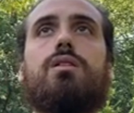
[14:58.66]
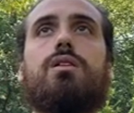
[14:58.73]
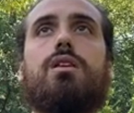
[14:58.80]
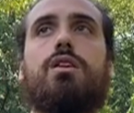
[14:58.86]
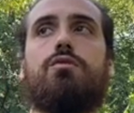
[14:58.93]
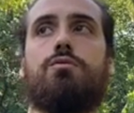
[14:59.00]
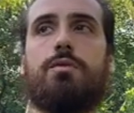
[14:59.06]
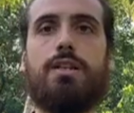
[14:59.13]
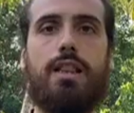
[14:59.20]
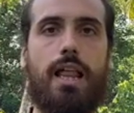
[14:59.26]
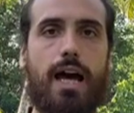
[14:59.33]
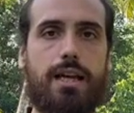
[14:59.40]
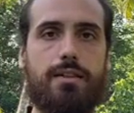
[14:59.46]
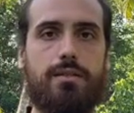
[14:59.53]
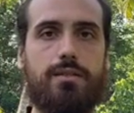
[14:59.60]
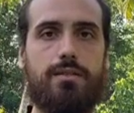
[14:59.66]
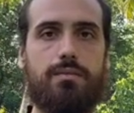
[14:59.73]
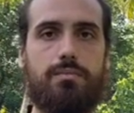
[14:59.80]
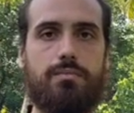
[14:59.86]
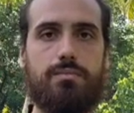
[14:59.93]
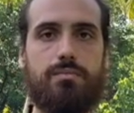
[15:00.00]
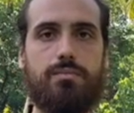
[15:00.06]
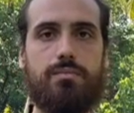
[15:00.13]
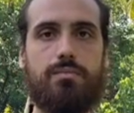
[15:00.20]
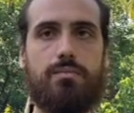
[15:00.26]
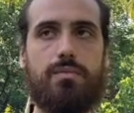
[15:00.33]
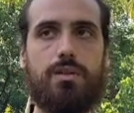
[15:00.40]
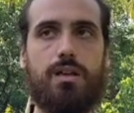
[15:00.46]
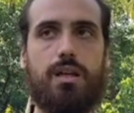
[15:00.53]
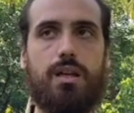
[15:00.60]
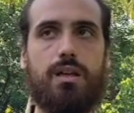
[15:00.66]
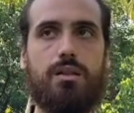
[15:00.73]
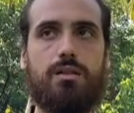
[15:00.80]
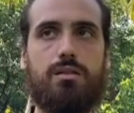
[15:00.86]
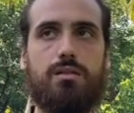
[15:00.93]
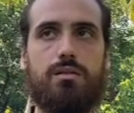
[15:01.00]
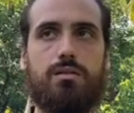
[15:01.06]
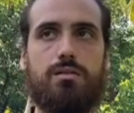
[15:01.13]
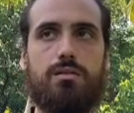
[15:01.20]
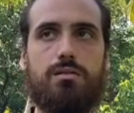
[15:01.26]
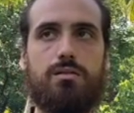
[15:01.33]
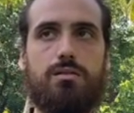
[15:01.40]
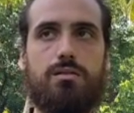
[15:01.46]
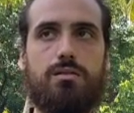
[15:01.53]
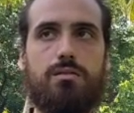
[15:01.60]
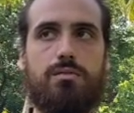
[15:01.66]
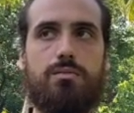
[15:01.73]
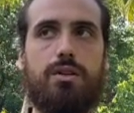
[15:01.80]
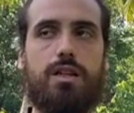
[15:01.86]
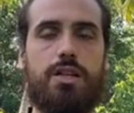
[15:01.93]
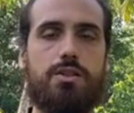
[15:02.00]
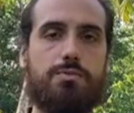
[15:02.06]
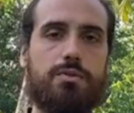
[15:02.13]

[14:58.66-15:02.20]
give me light and release